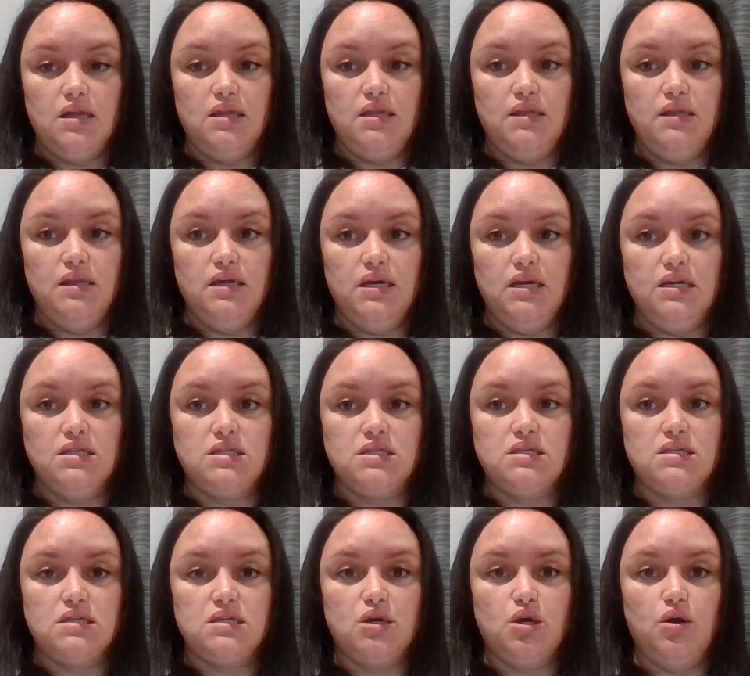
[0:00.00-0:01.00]
it's
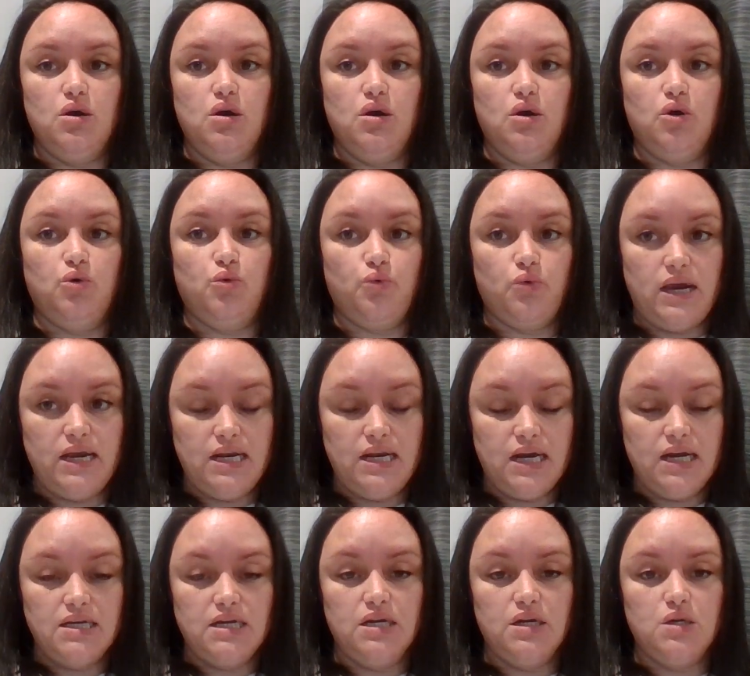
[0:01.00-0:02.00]
a great
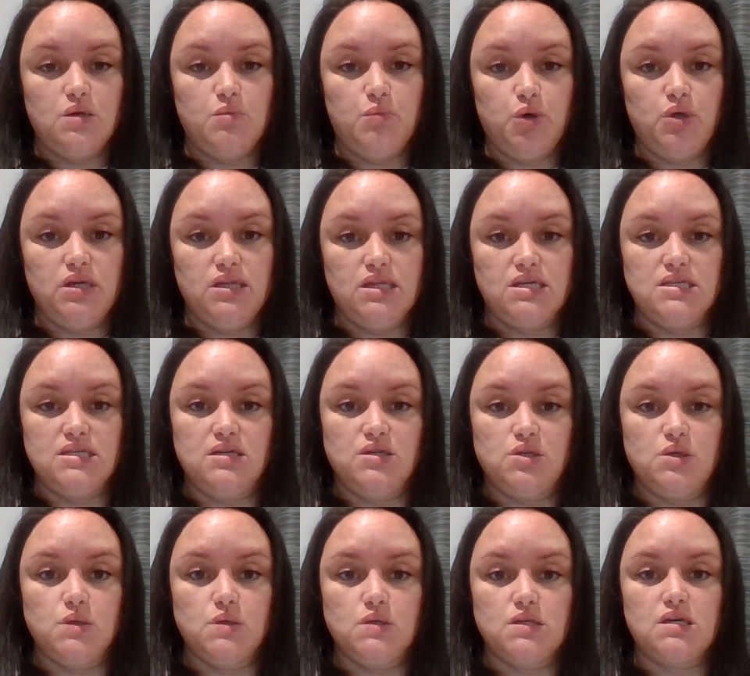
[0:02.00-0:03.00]
idea to put in the
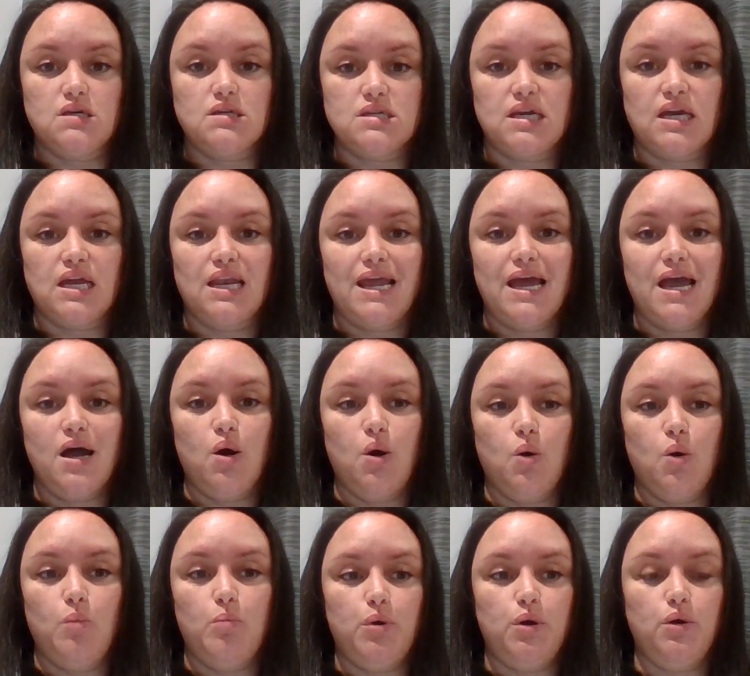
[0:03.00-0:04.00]
sensors because it can help
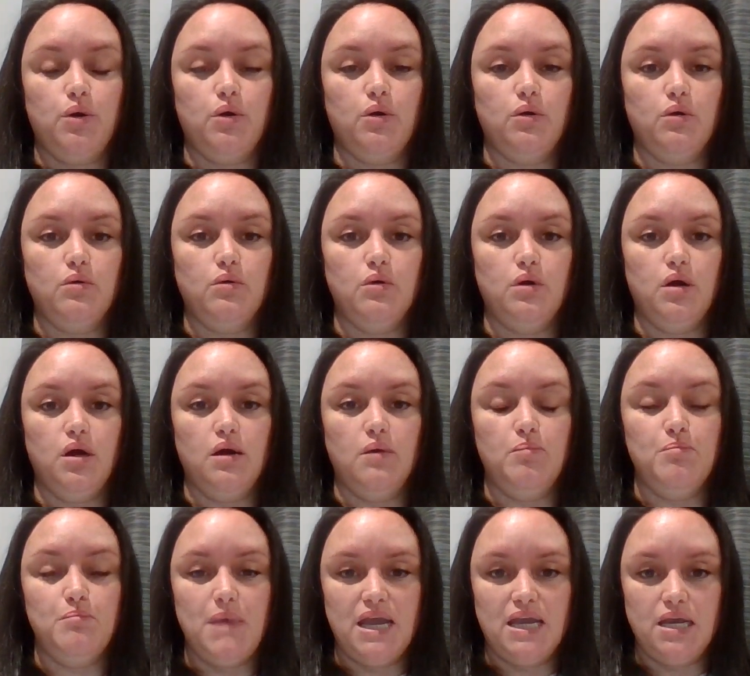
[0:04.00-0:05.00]

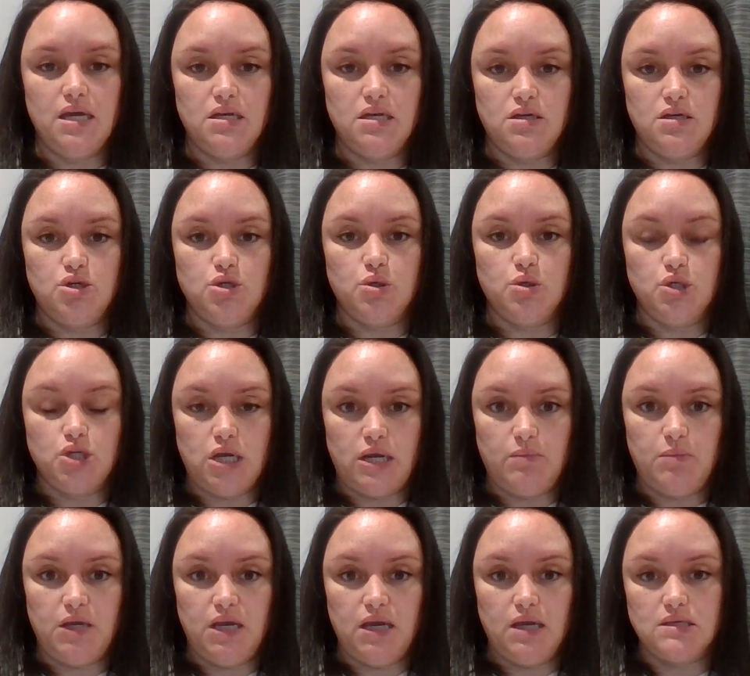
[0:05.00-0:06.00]
manage your
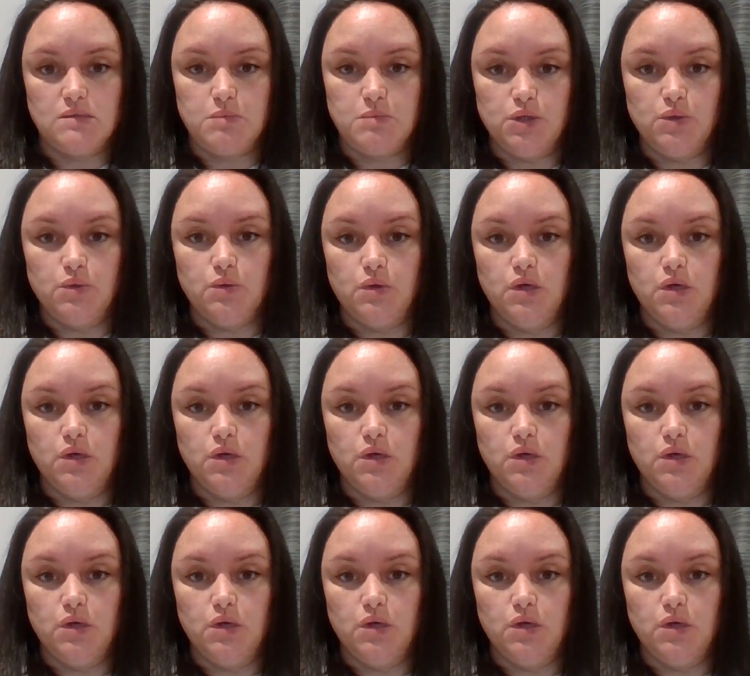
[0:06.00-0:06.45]
JPS bill.